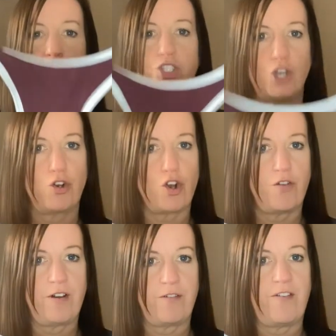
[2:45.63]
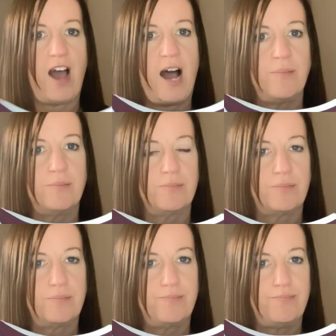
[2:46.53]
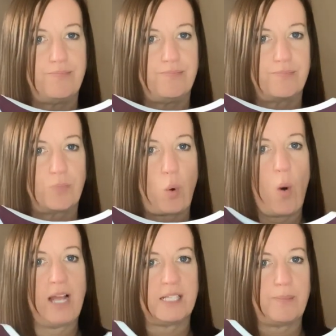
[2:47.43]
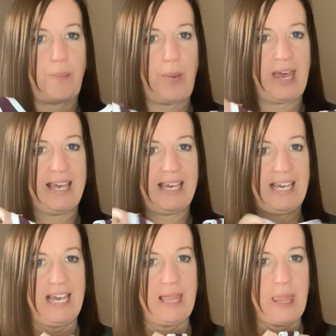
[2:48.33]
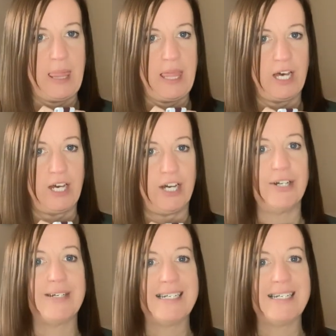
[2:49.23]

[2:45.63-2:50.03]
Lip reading: know if it'll fit. I'm quite big in the